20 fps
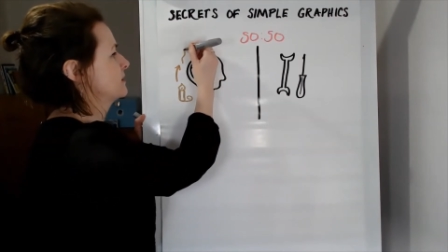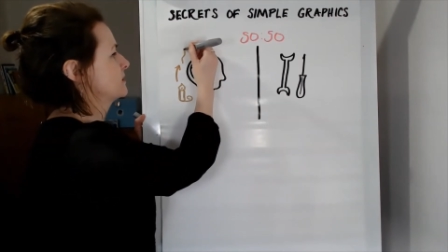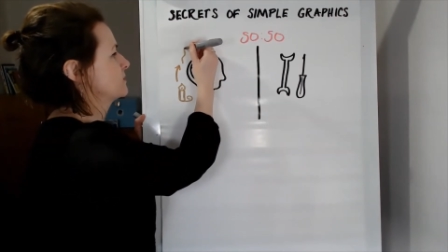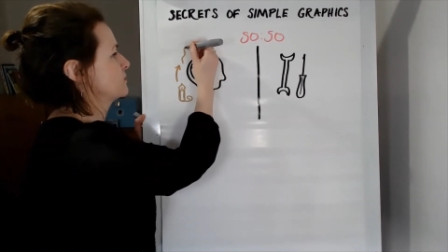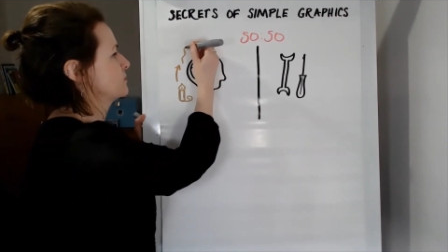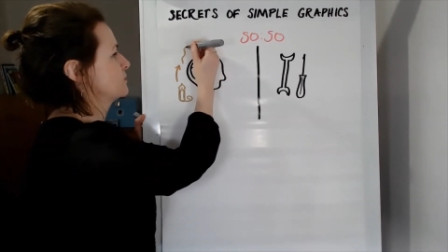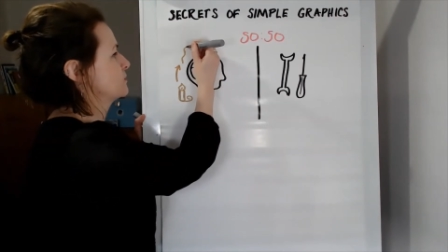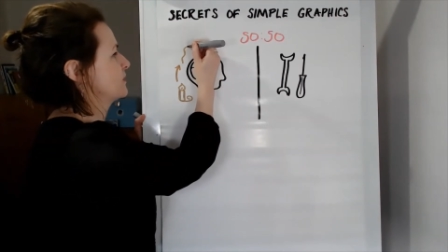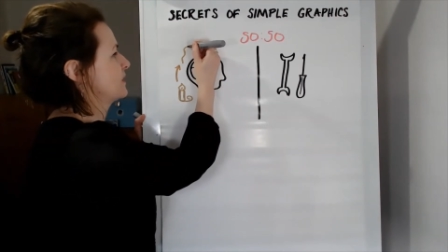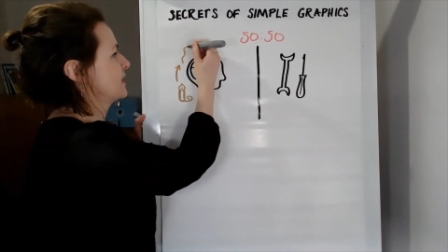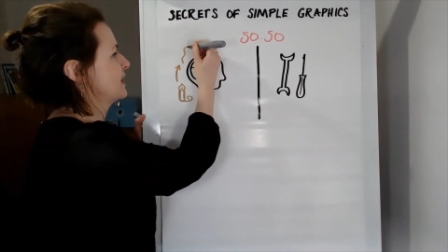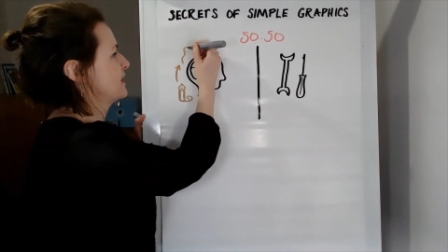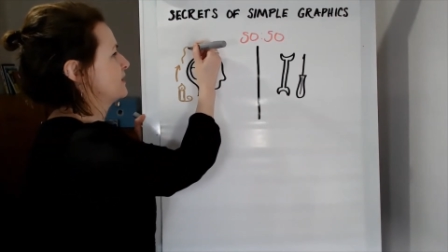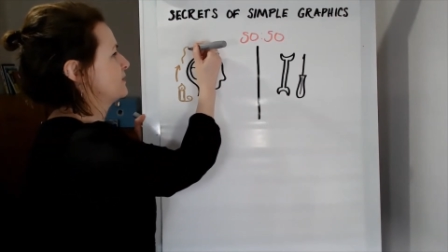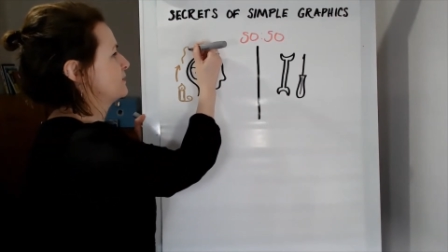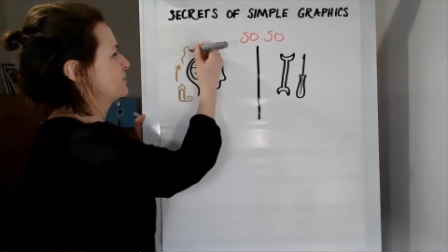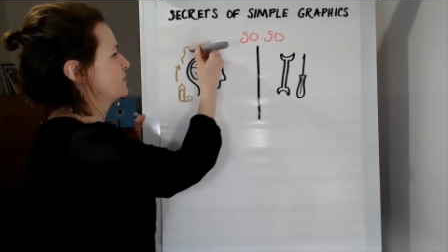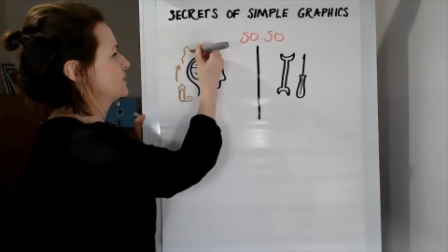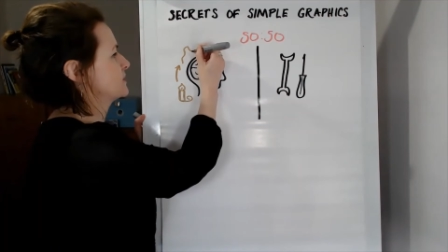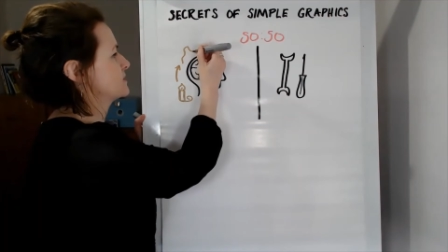So for
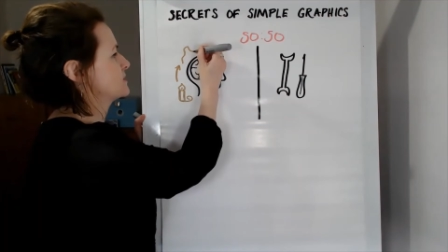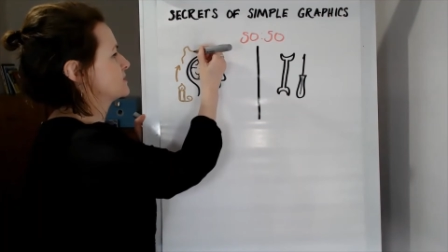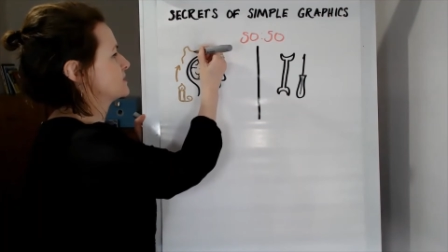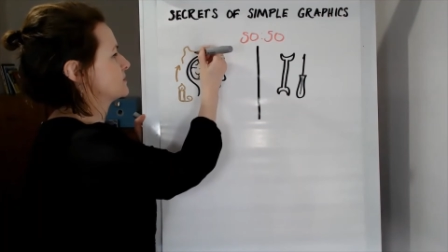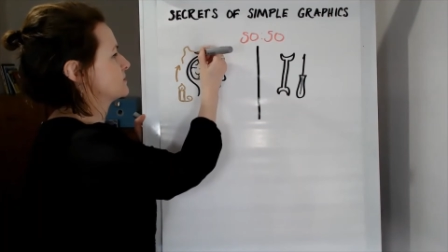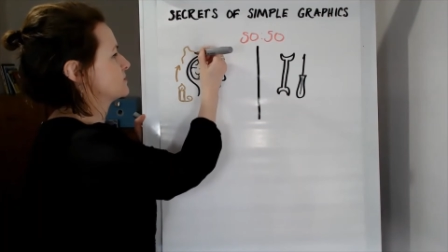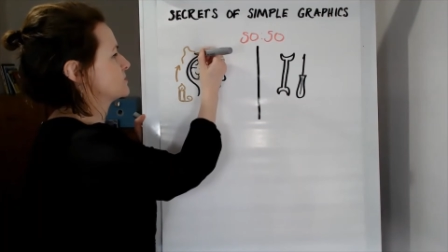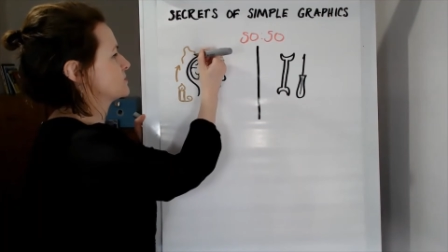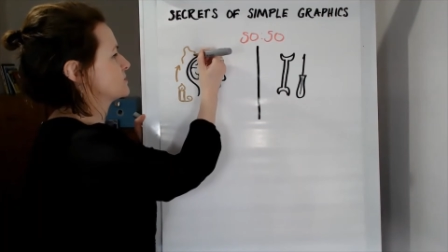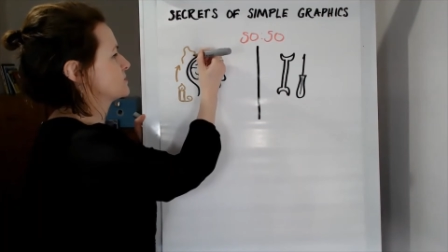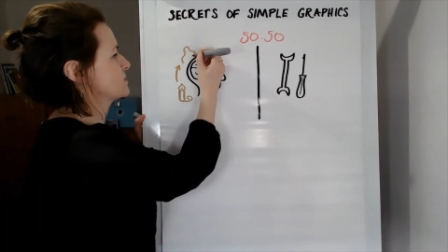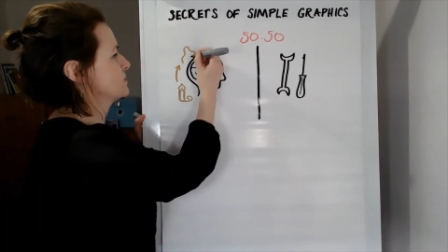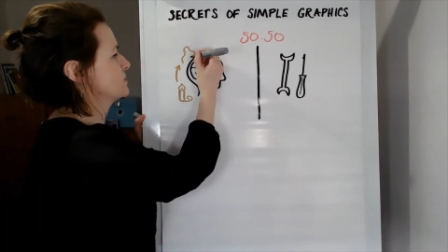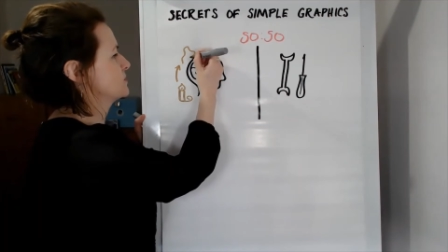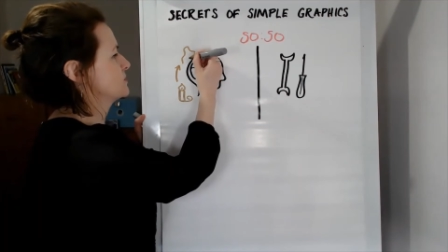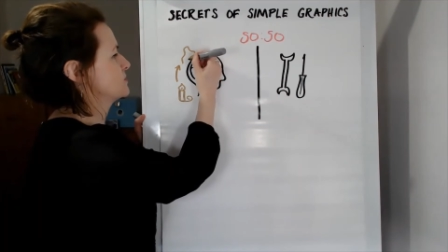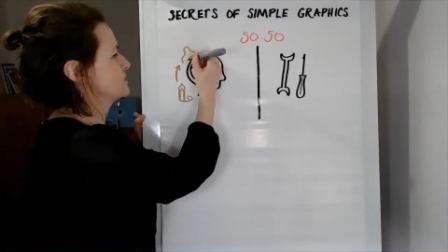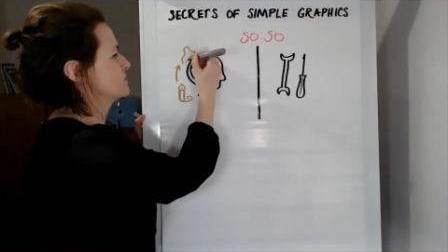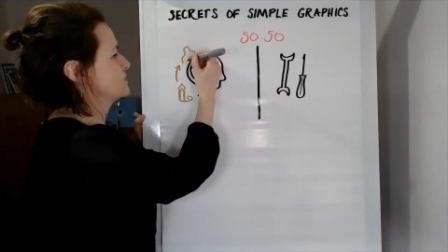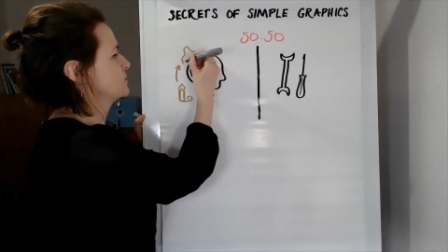effort, I'm just going
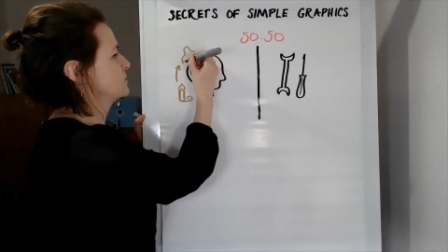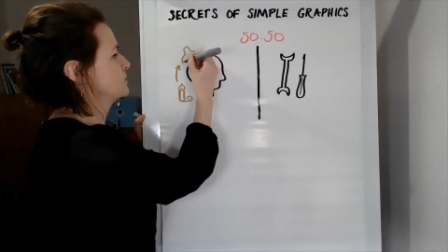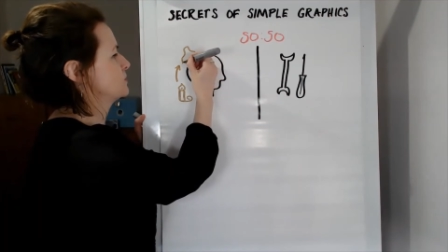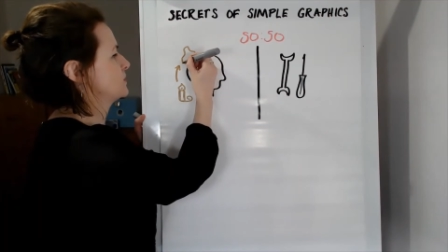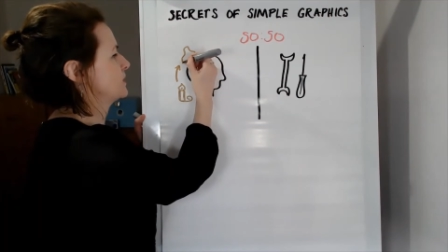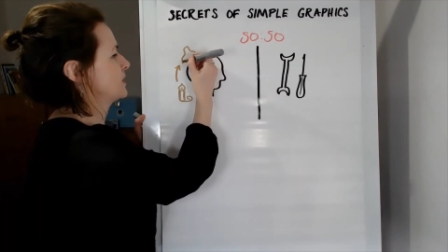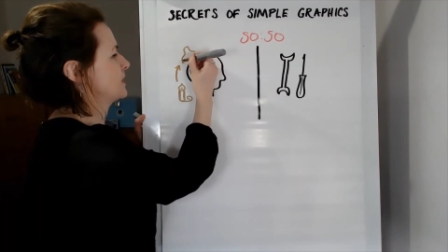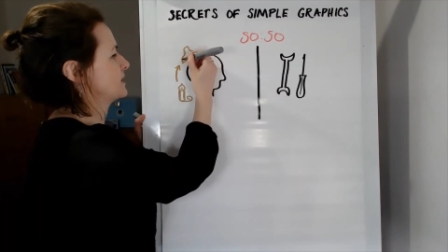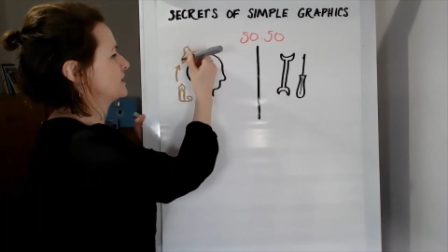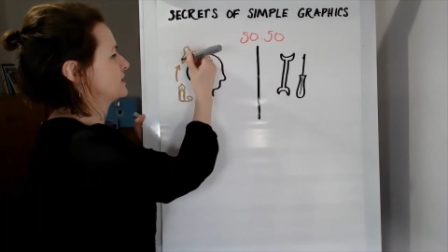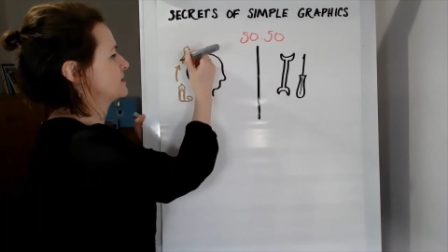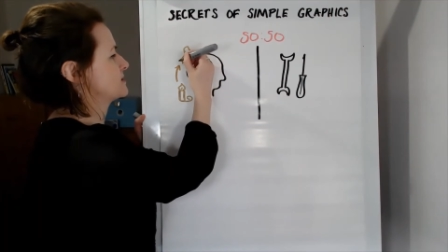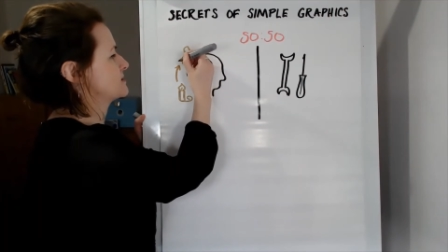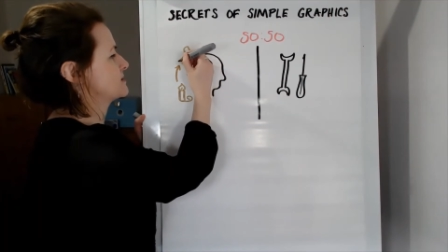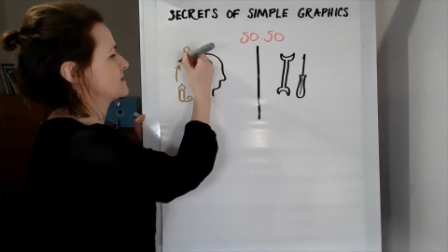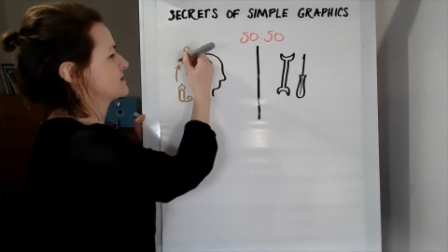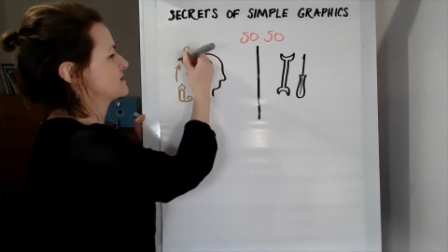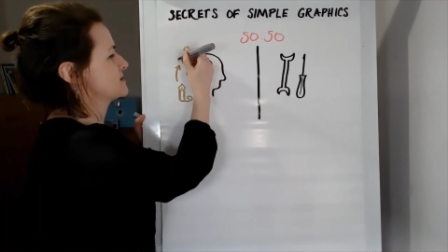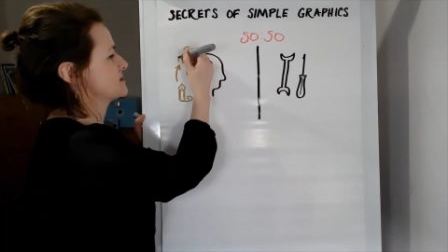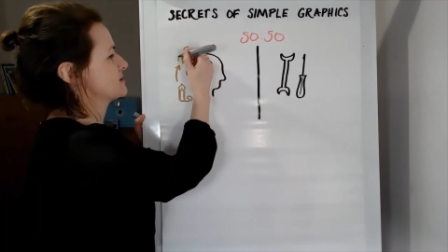to do, this
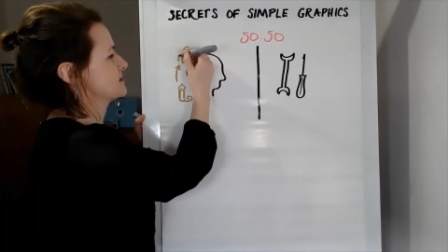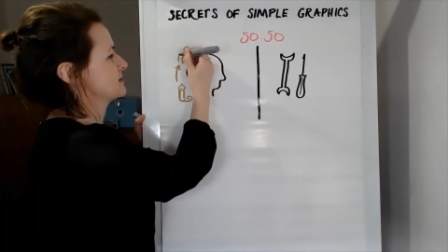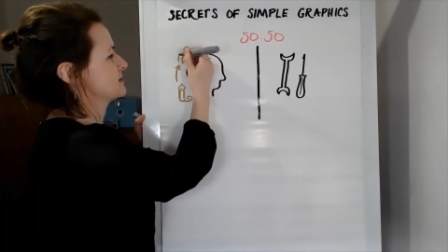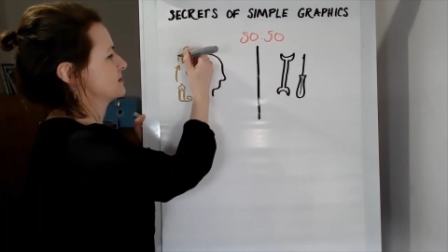is